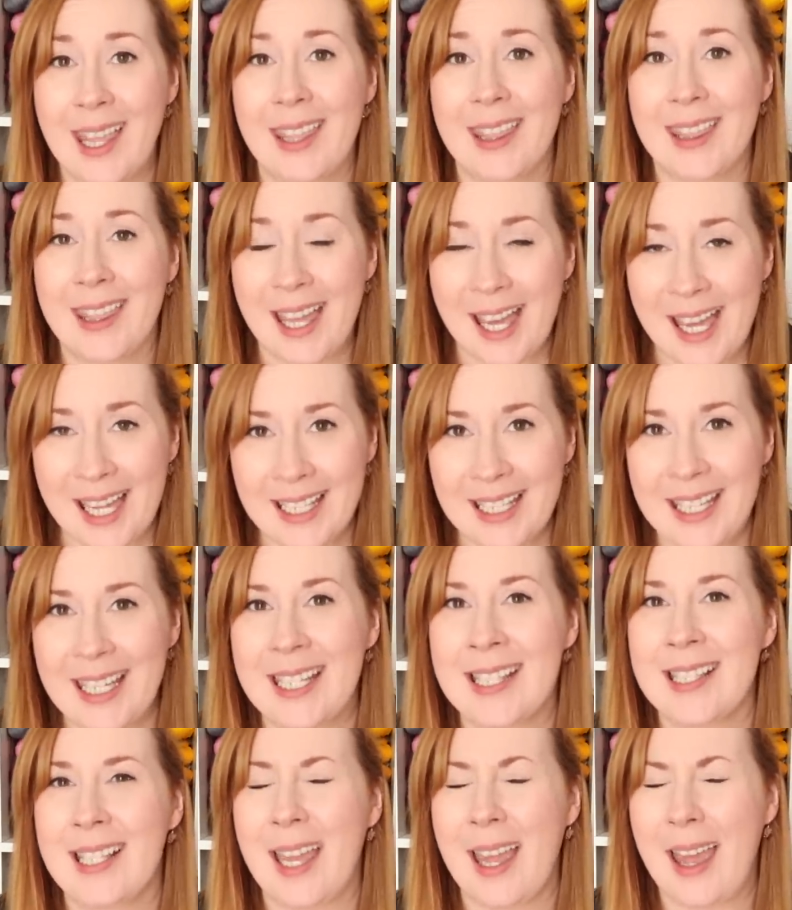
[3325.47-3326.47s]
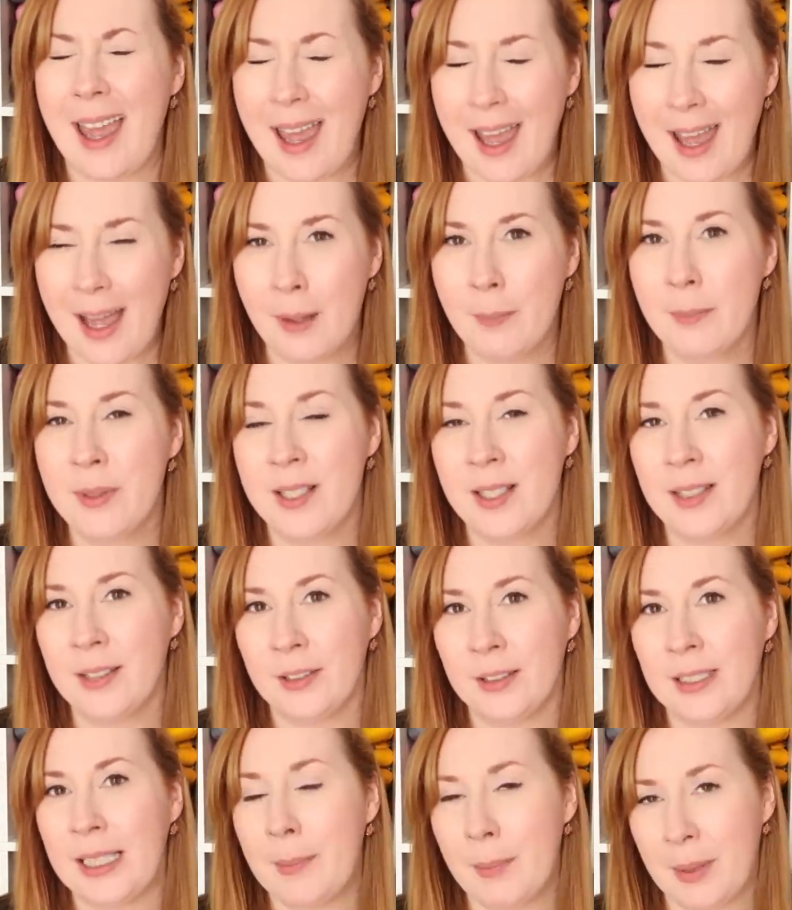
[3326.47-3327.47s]
That is
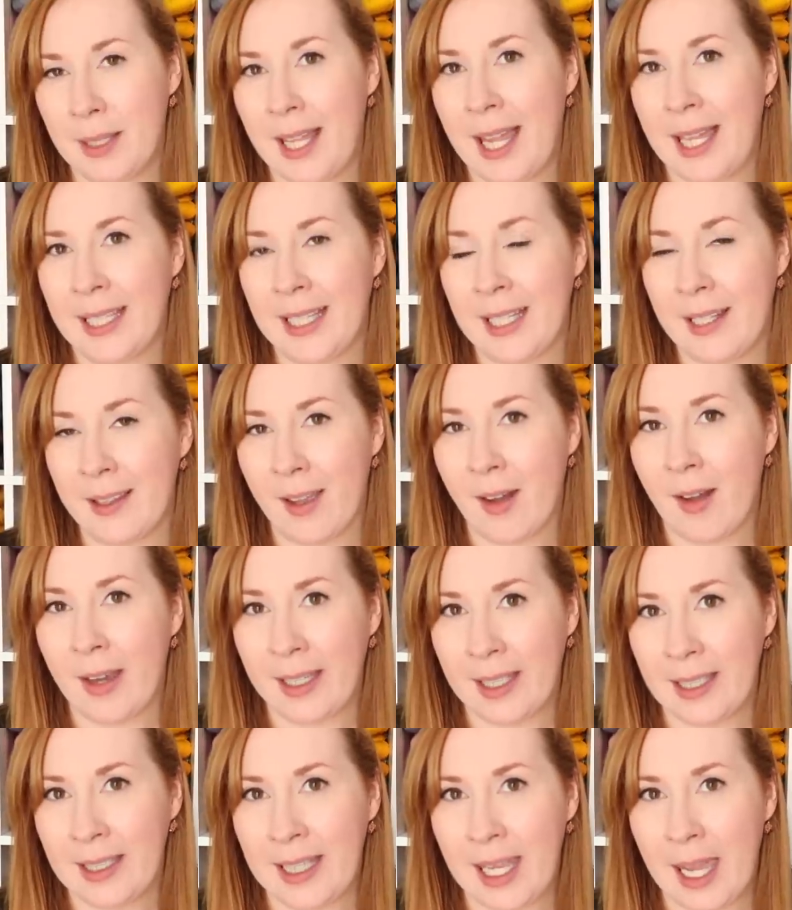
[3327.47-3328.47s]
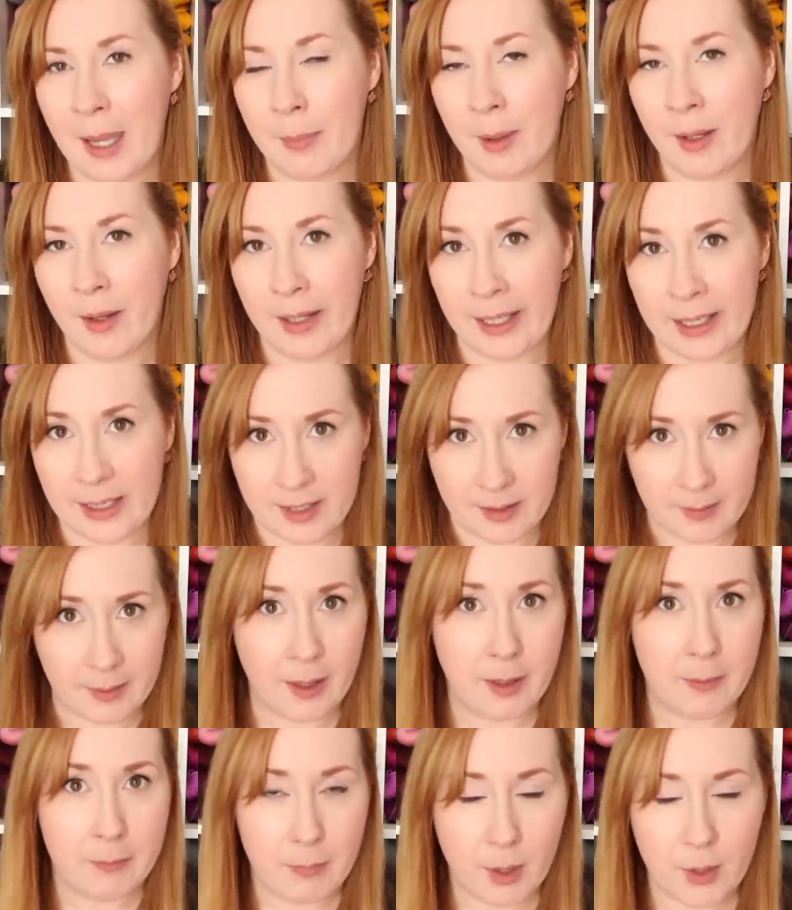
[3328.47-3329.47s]
absolutely planning that I can get behind,
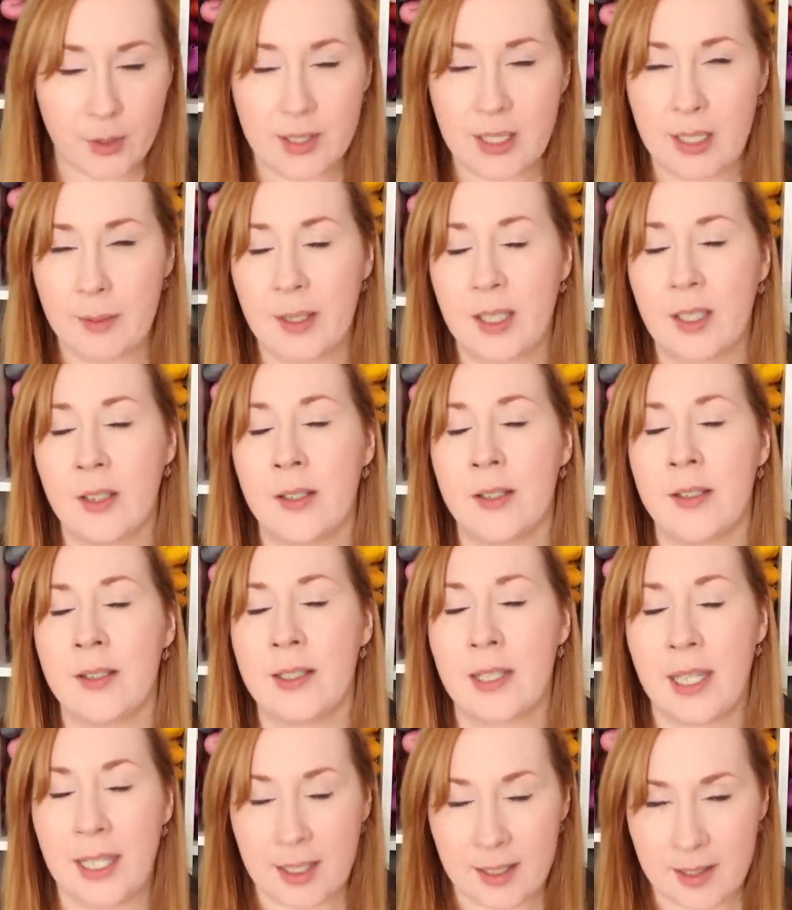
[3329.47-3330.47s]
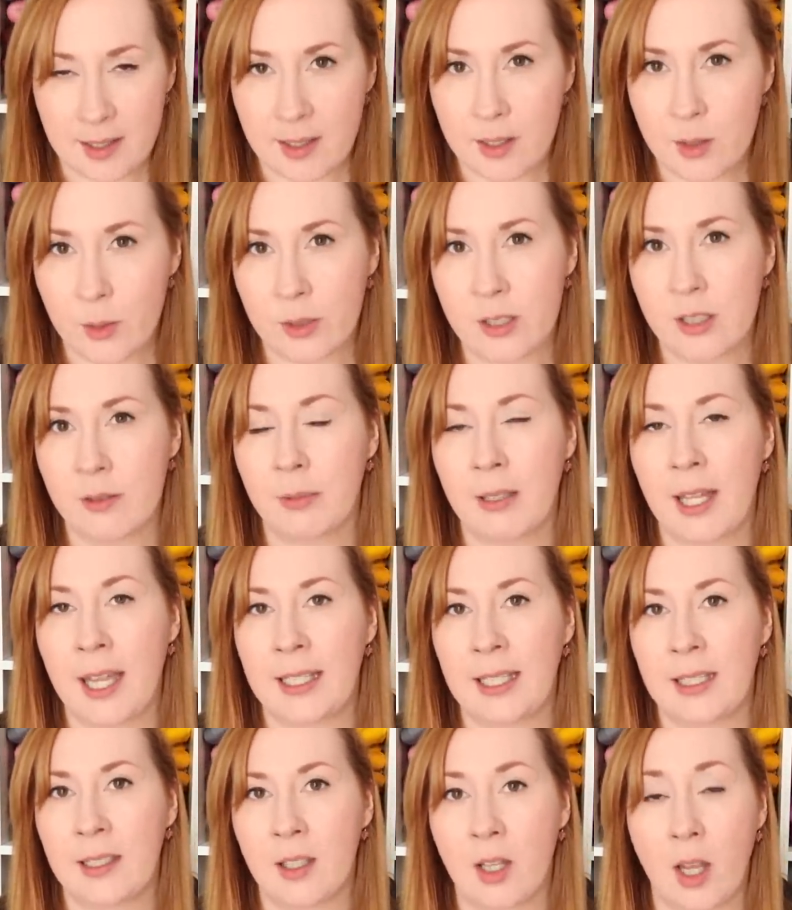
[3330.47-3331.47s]
mostly because it is the sort of
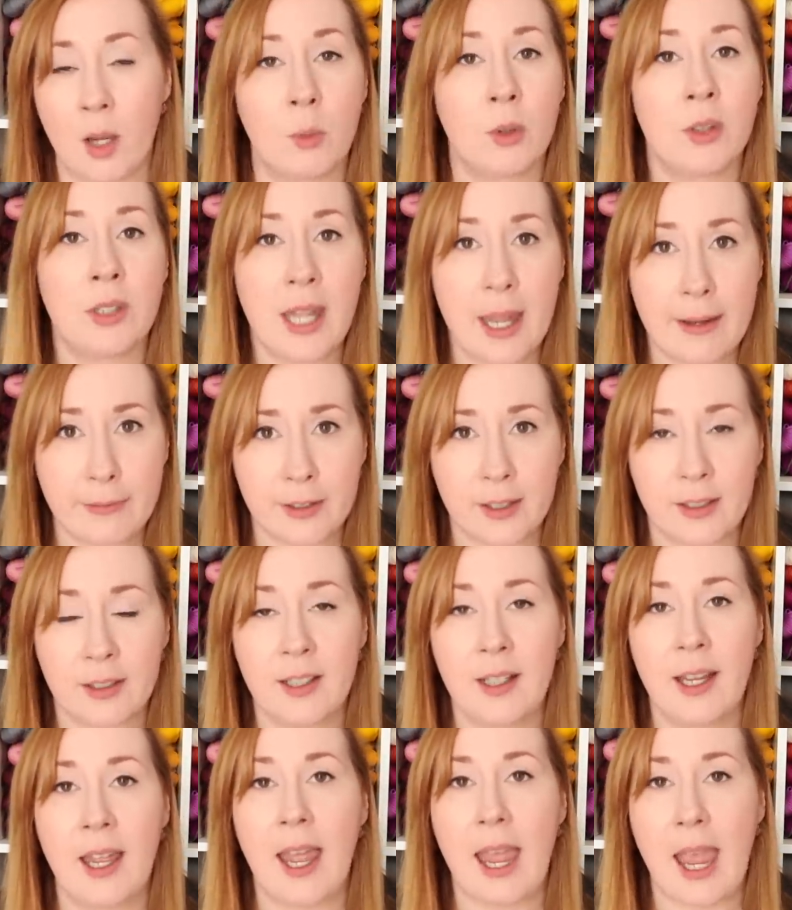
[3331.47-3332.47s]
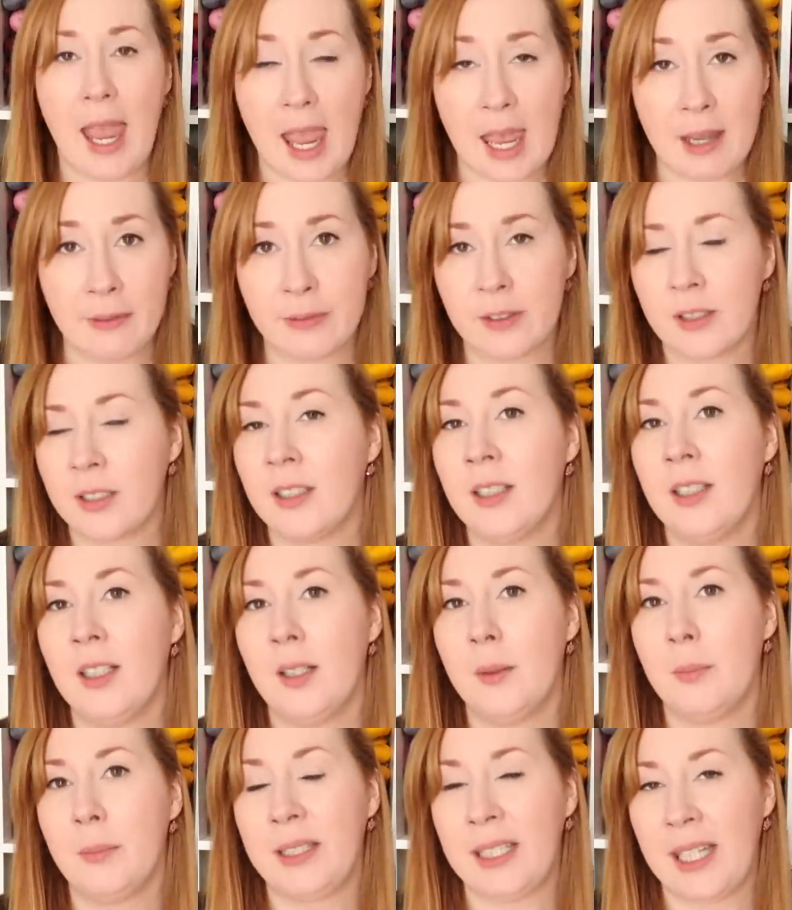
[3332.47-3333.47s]
planning that I will never ever
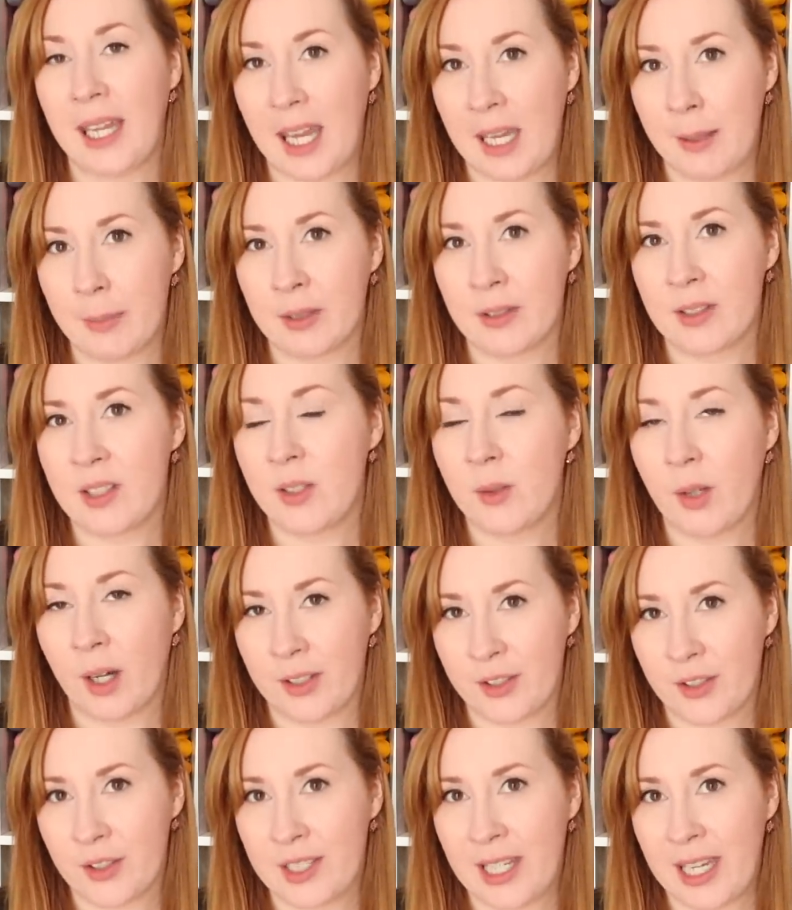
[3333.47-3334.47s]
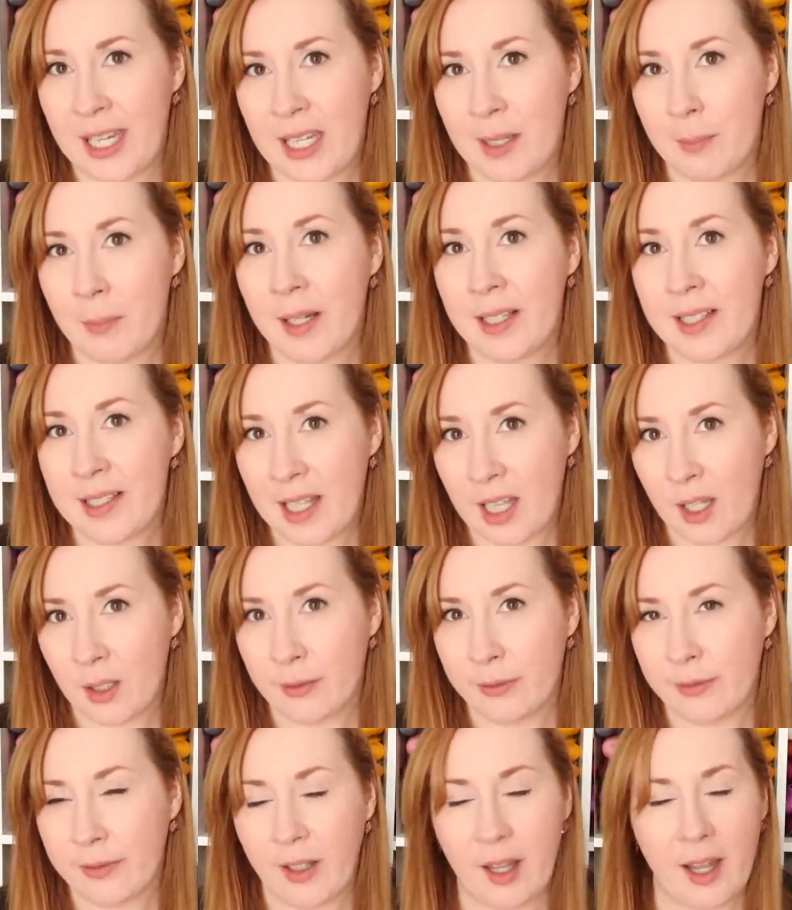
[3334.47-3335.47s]
be able to undertake
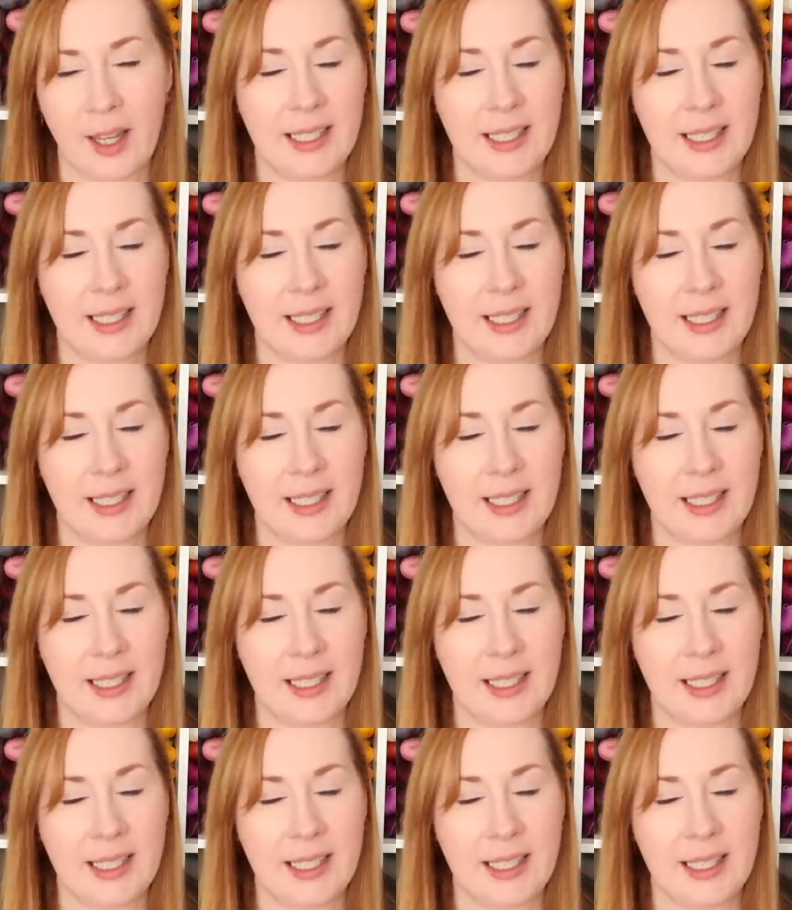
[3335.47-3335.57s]
myself.